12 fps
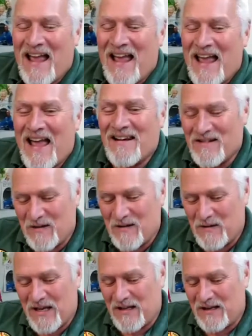And
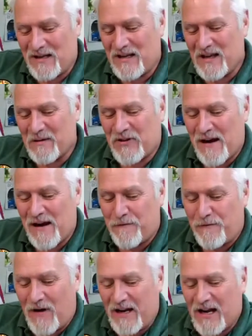it was kind of
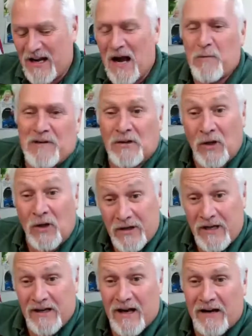funny. I was
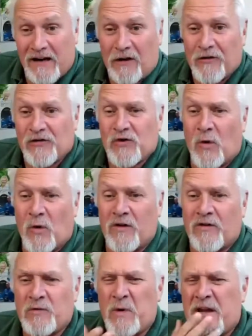looking at our scores
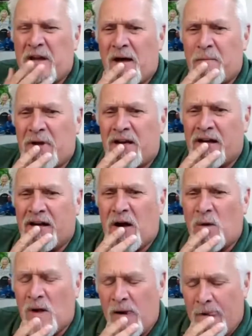as we come in, and I
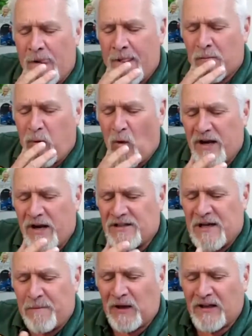go, boy,
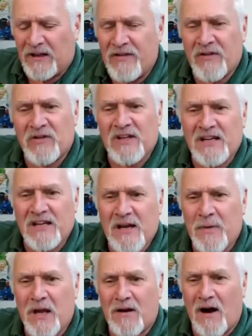typically the
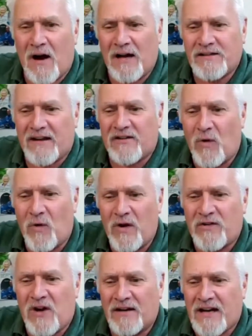CW contacts and the
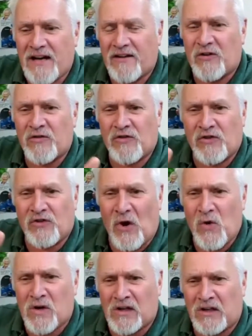voice contacts are
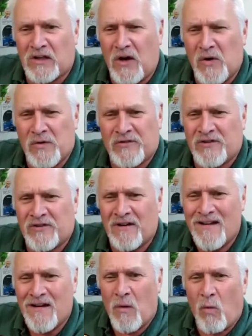so close
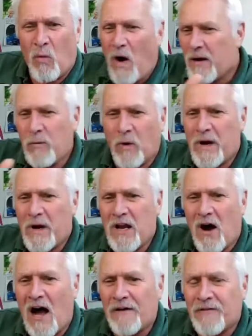why were we
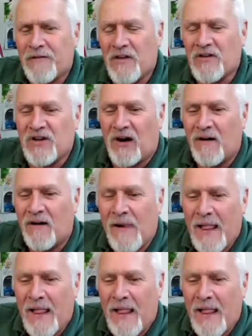off this year?